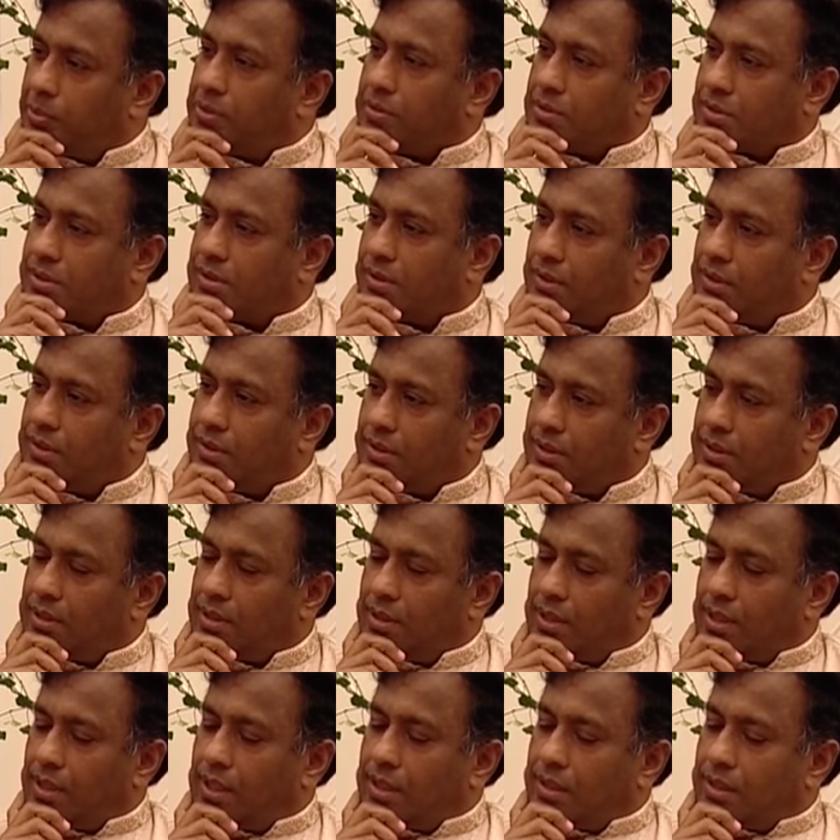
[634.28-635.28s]
person,
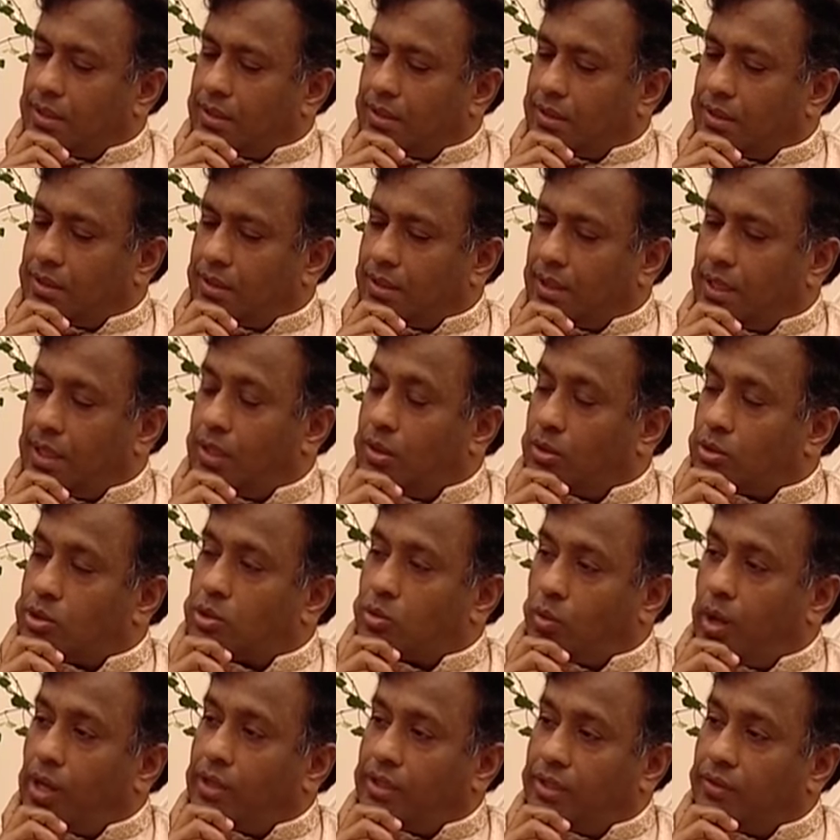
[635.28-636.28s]
it looks
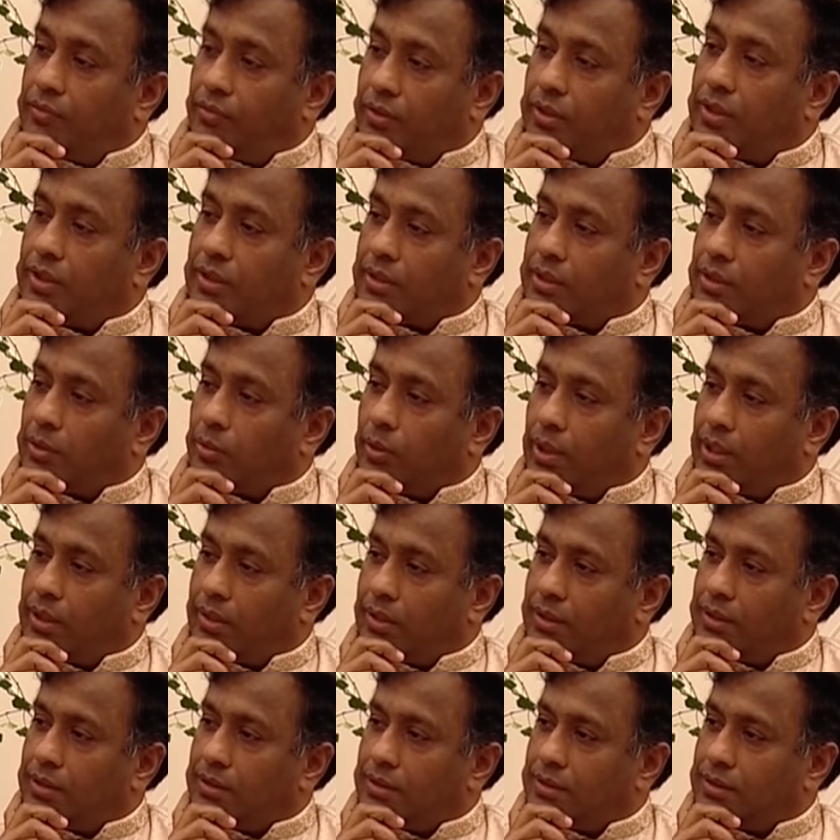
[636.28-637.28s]
quite difficult anyway.
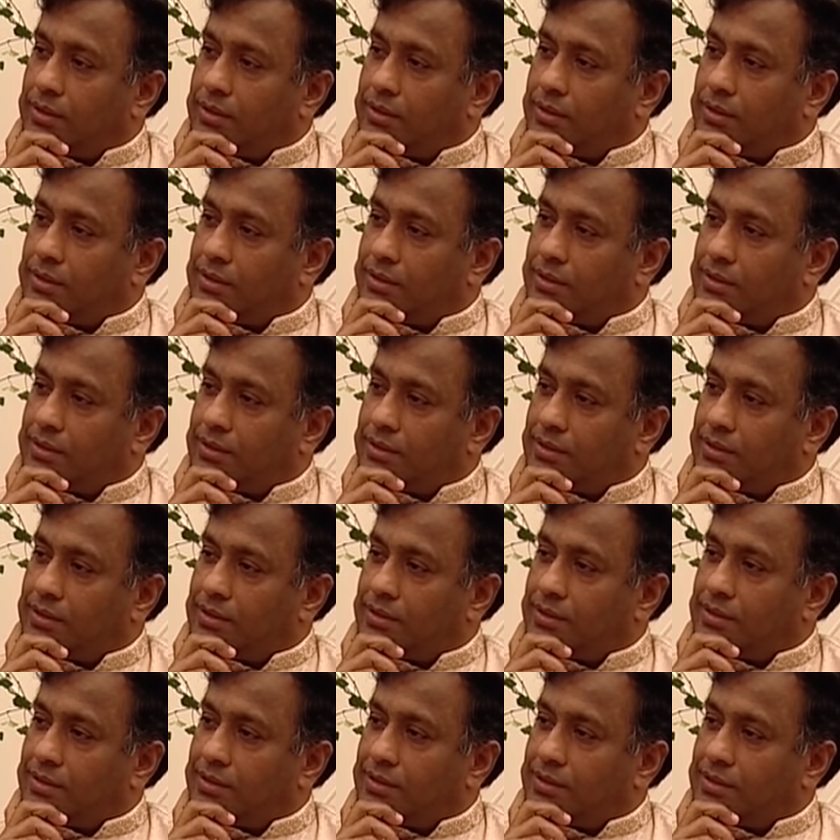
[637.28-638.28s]

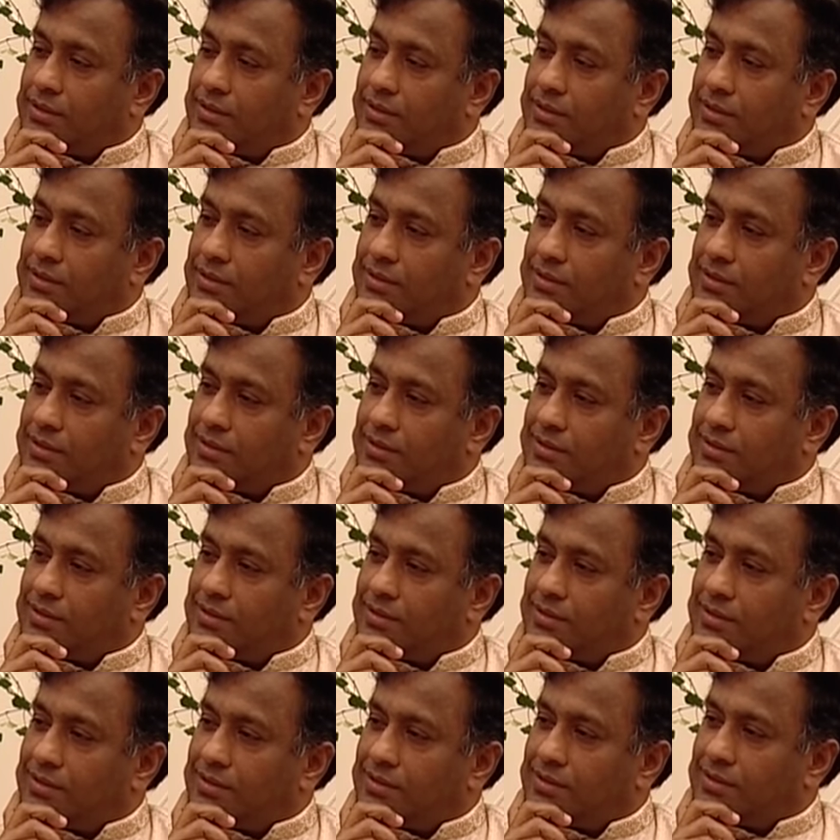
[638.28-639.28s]
If
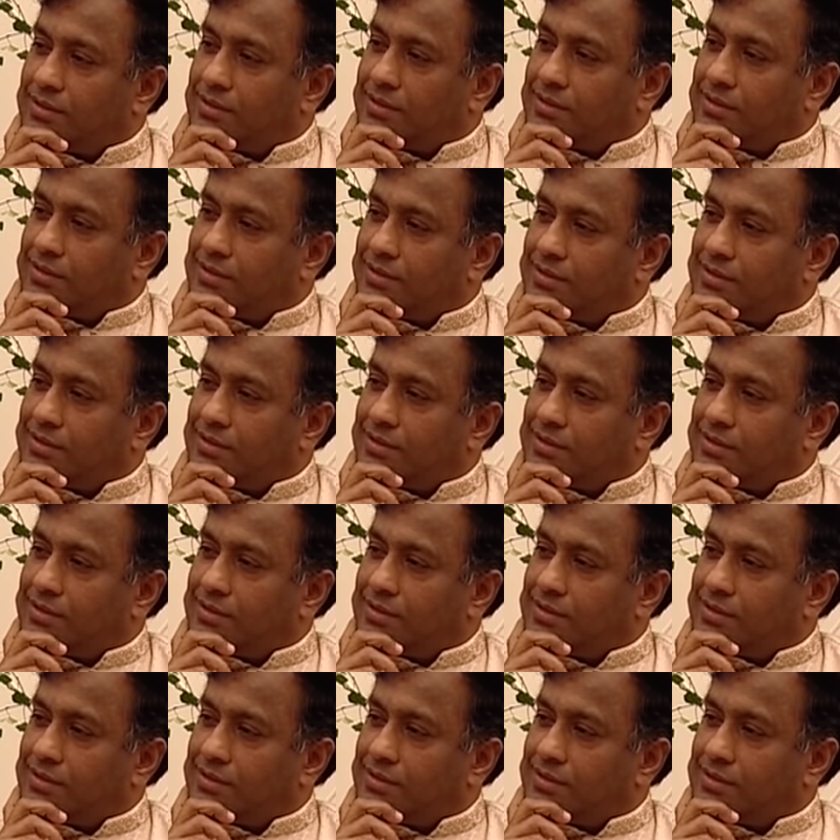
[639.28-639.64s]
that ordinary